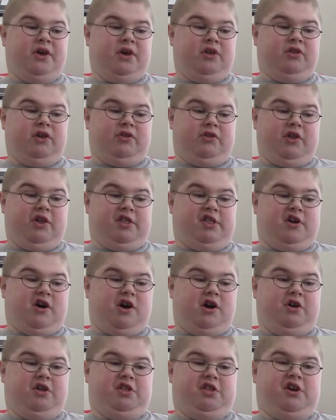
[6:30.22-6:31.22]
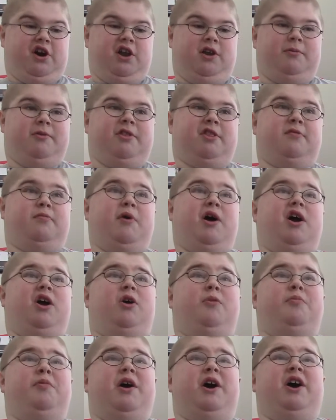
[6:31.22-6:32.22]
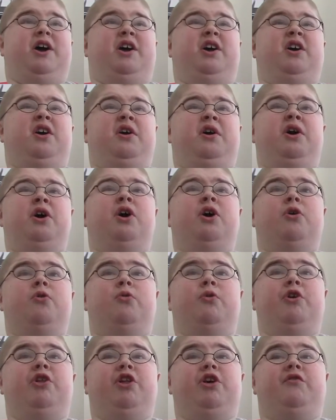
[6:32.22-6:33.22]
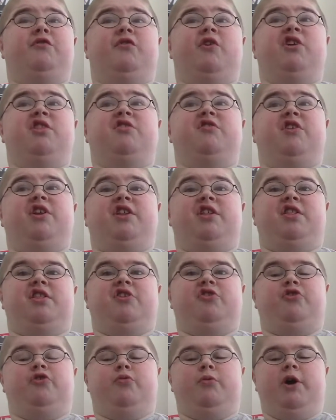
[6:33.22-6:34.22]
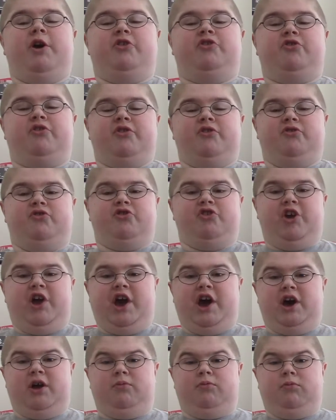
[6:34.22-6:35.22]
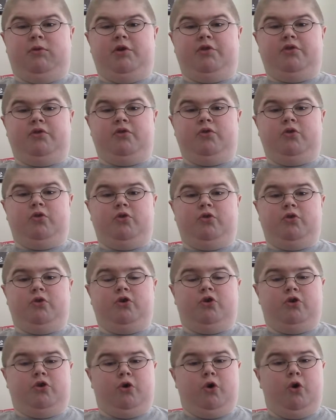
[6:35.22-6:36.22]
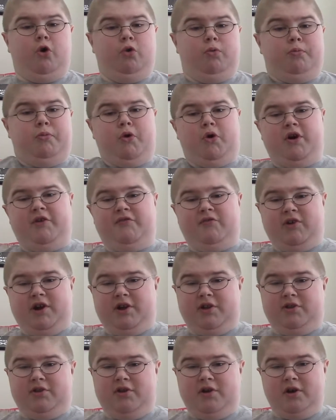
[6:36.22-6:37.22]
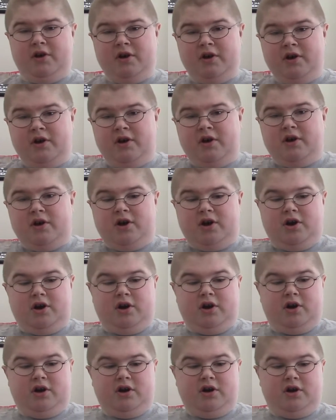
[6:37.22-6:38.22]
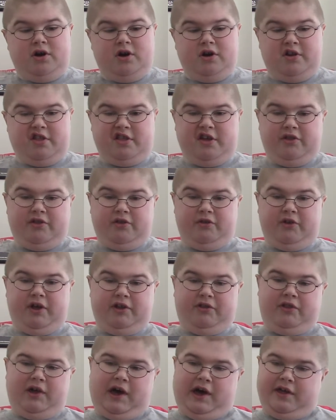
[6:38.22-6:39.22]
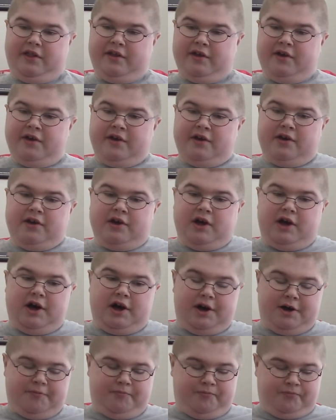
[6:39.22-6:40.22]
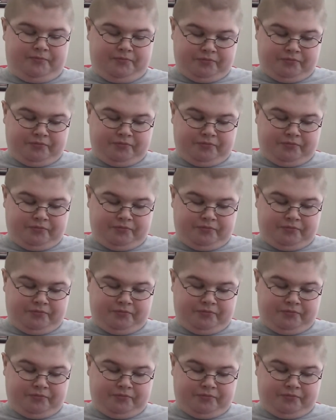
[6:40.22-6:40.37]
that this song is kind of inspired by a really frustrating situation she had with her old boyfriend, or something like that. They're